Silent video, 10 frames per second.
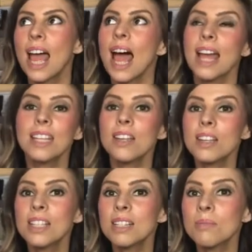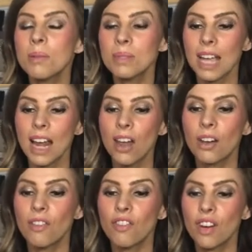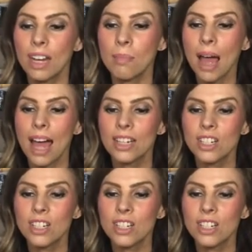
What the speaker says: and you can sometimes get like a free badge.